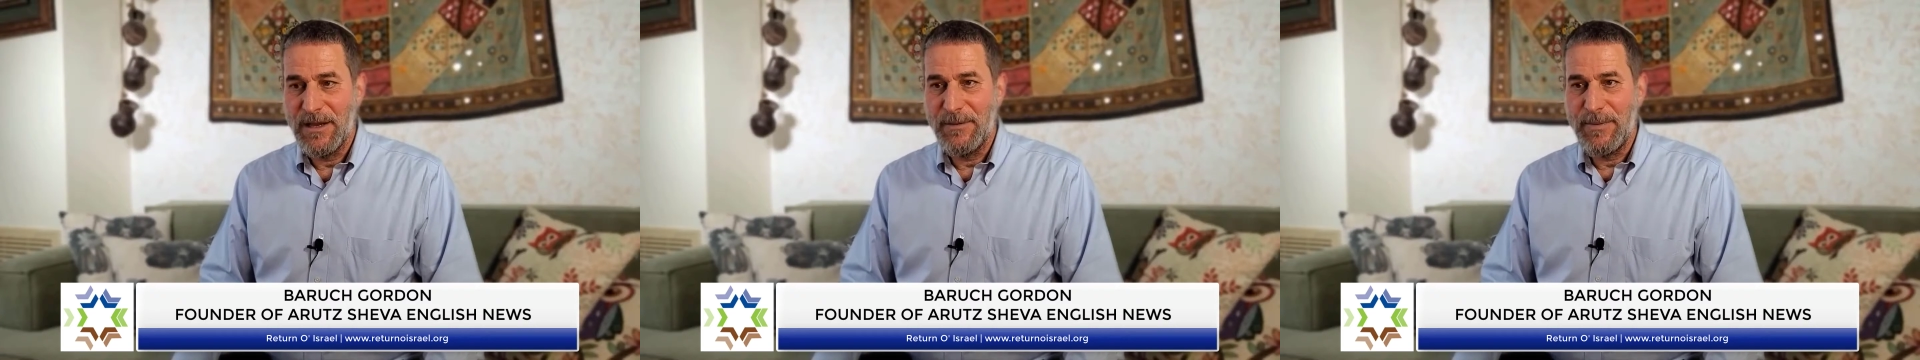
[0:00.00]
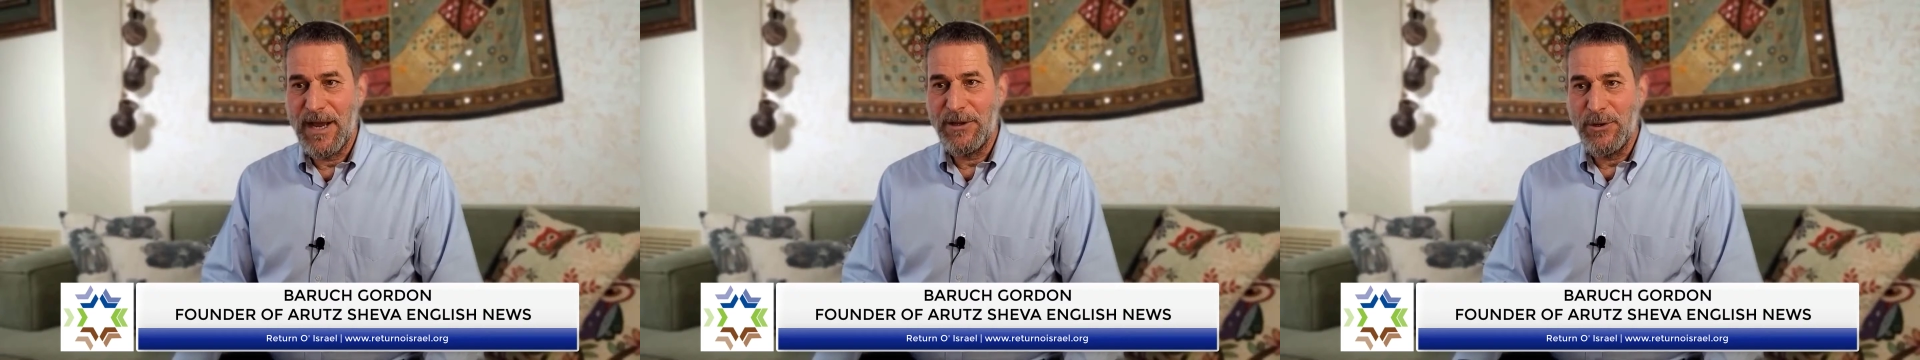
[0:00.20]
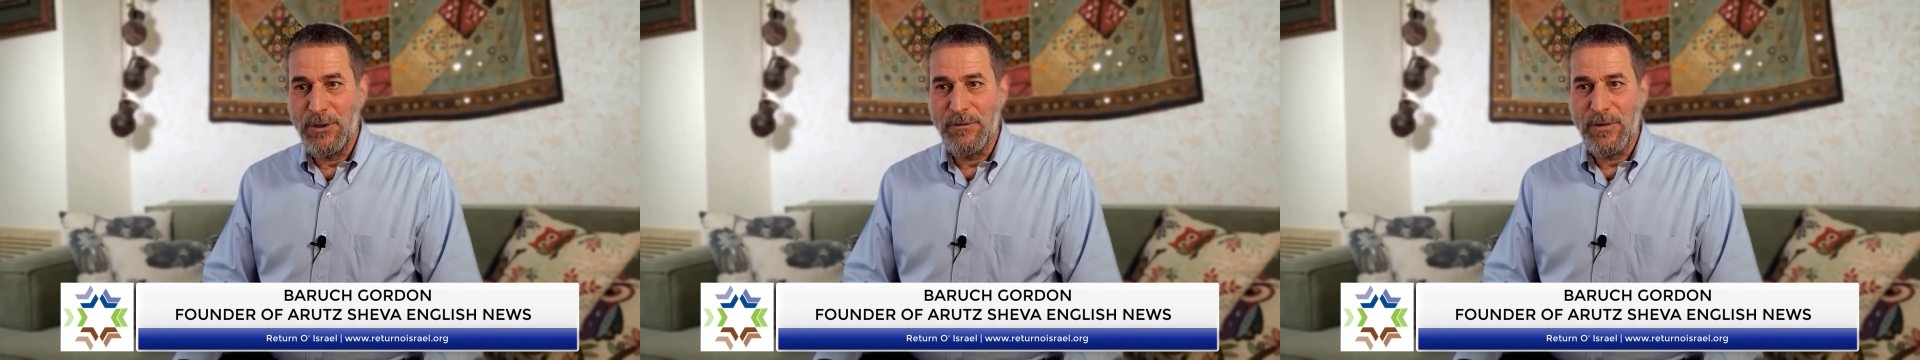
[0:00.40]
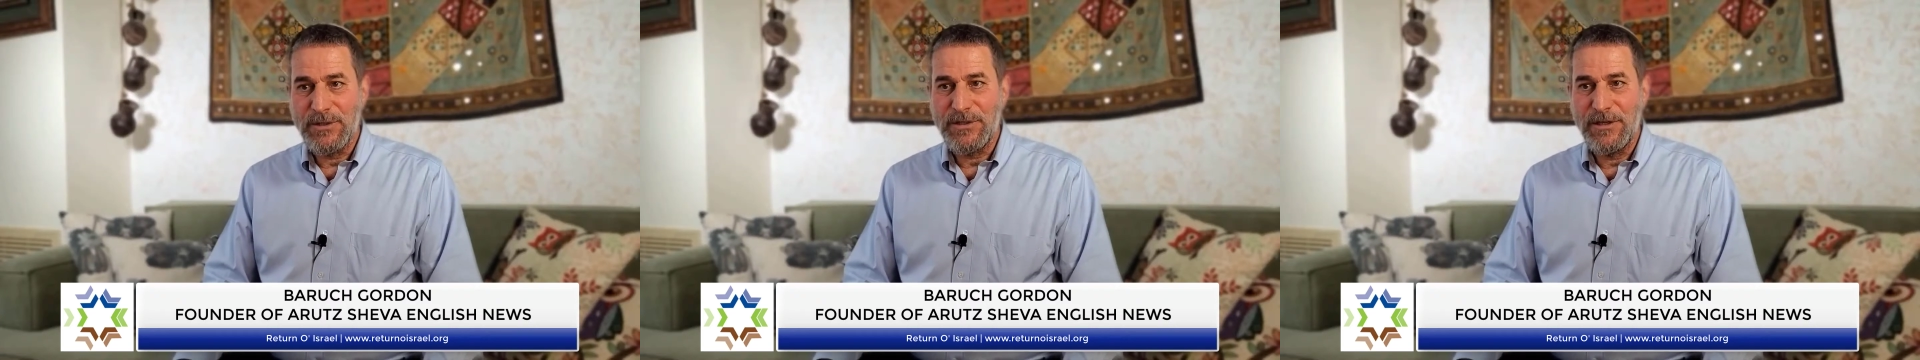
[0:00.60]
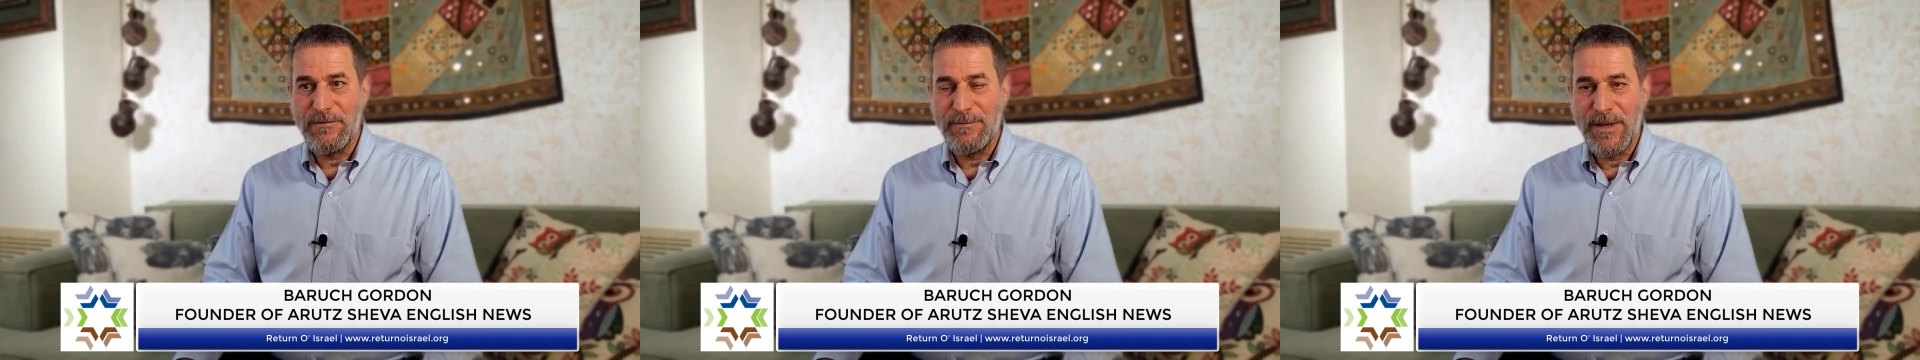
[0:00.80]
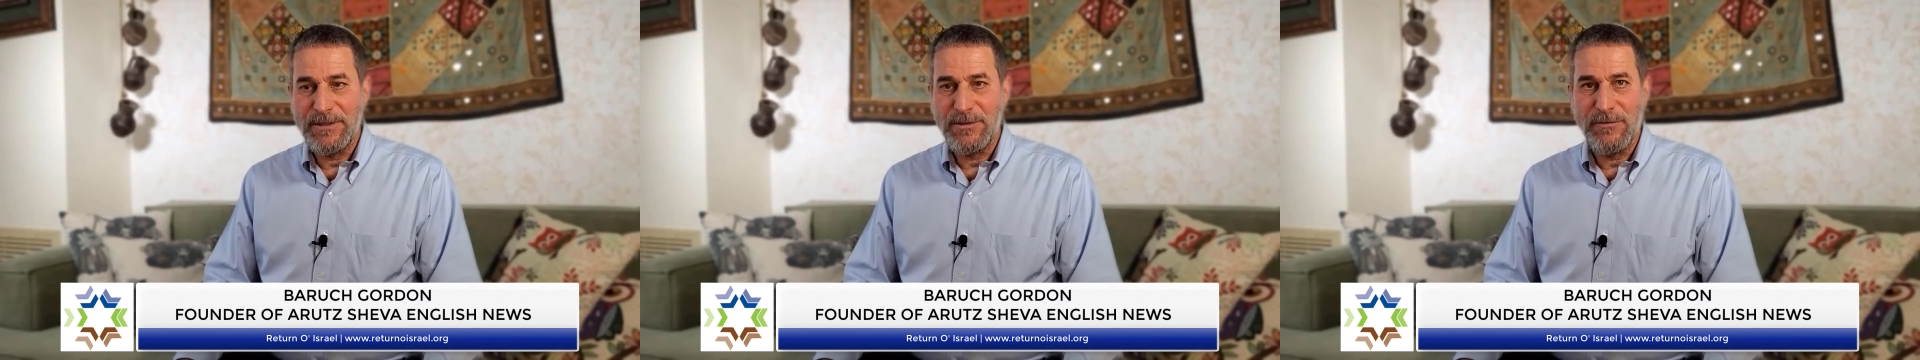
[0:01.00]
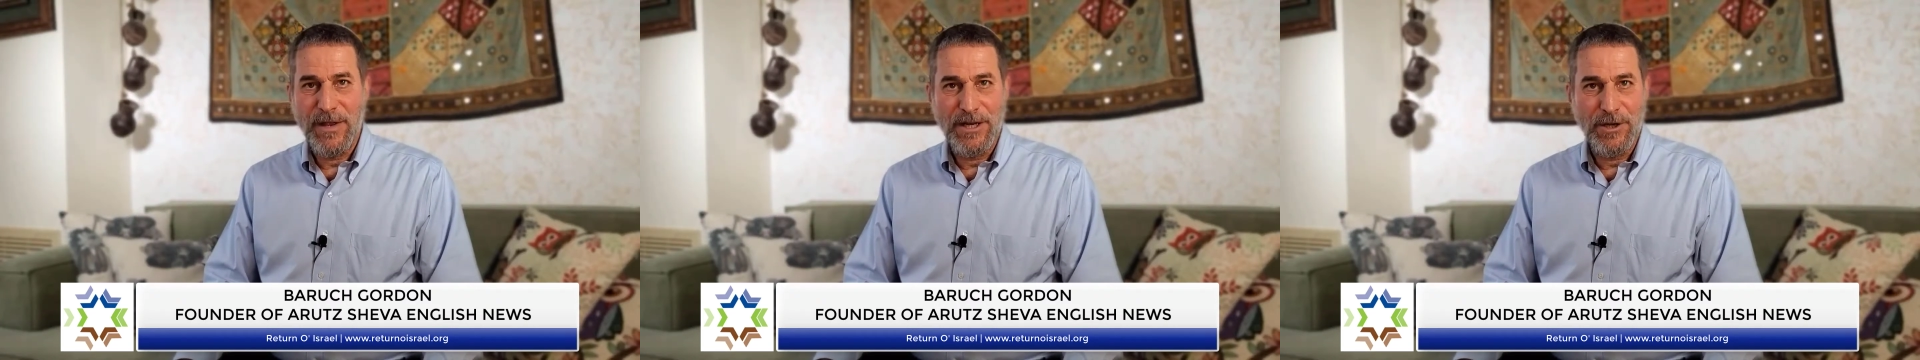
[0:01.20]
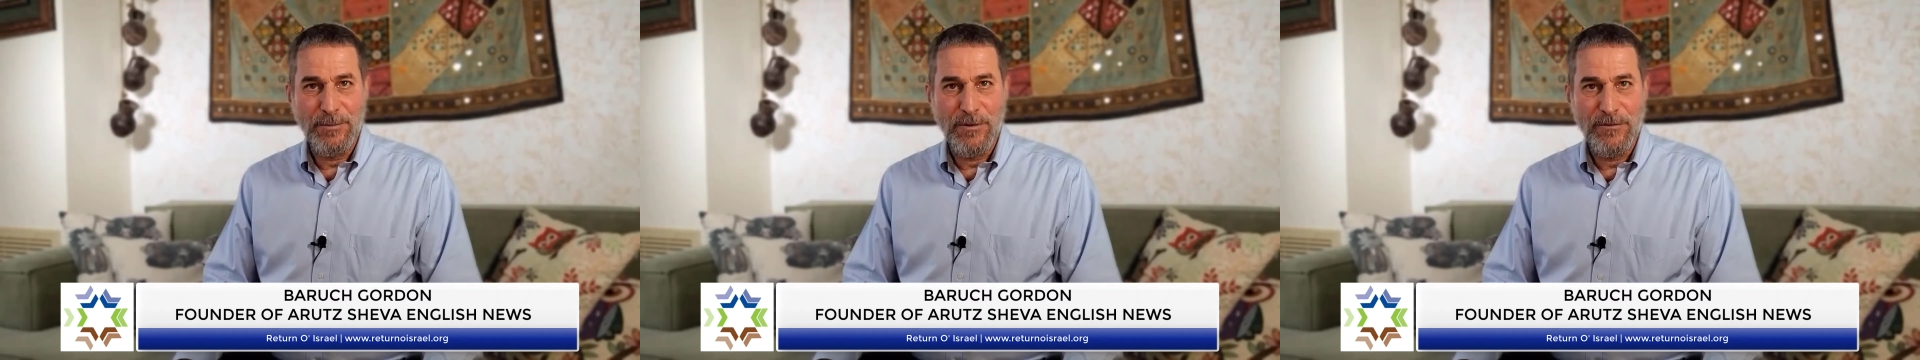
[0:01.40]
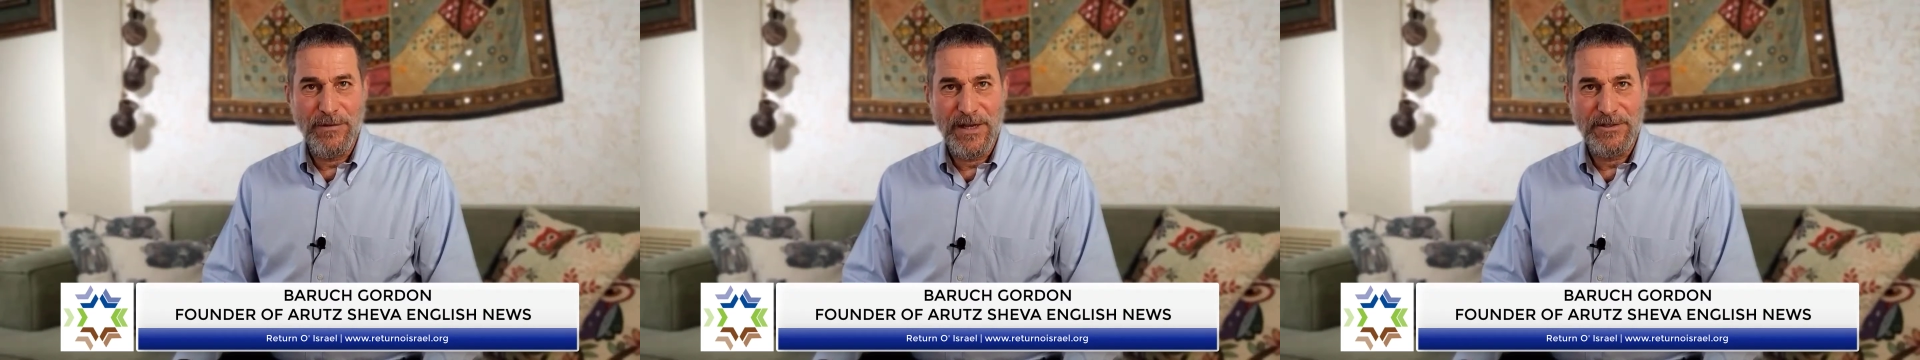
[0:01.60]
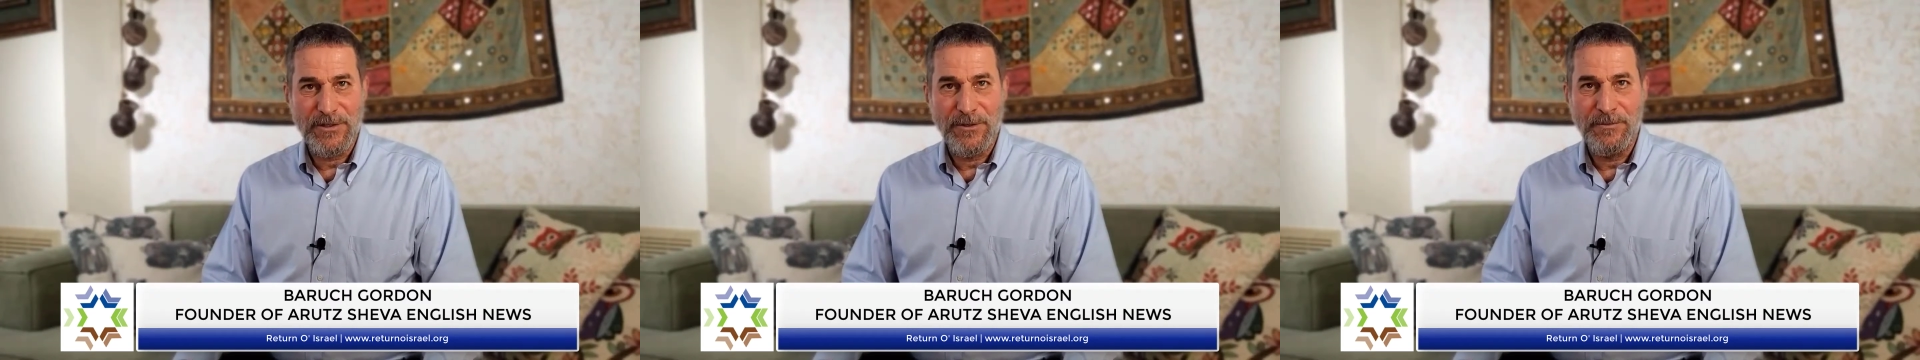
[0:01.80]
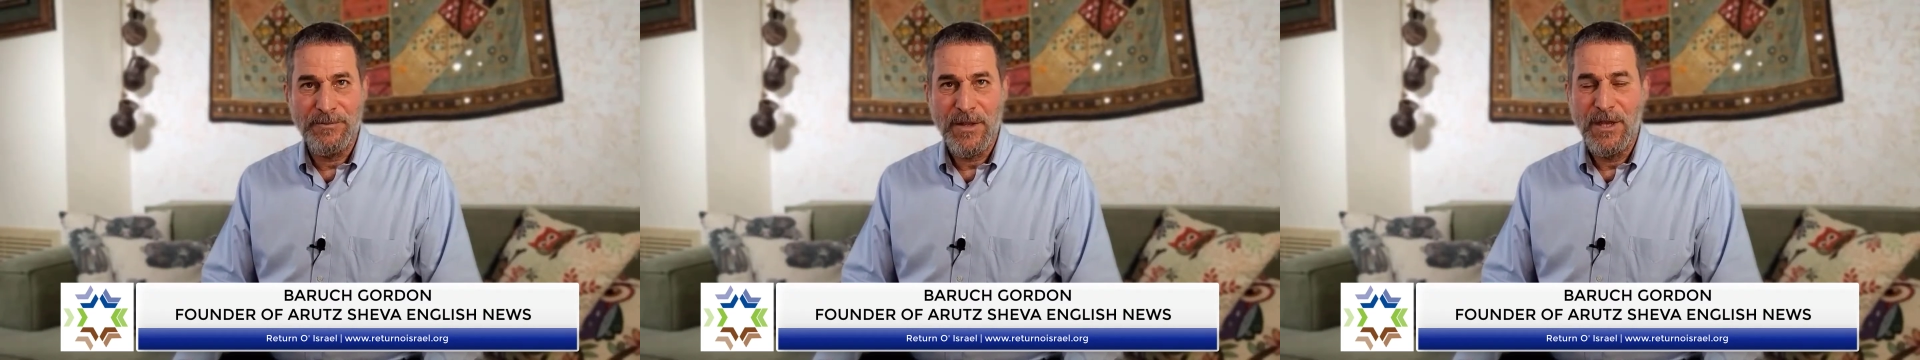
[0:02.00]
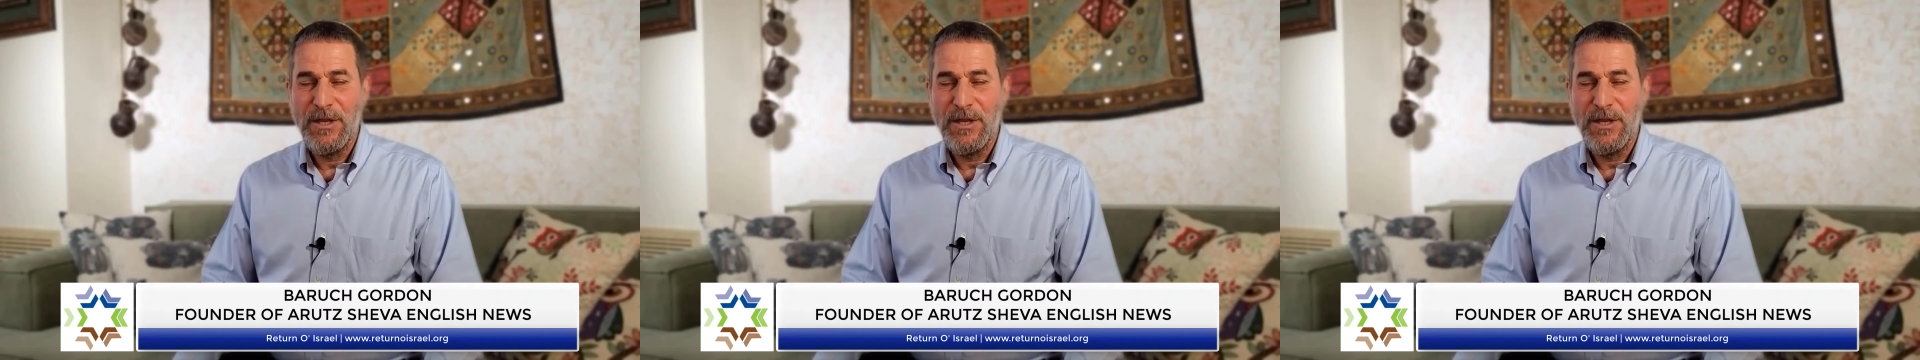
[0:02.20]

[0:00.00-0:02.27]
by a University of Pennsylvania professor.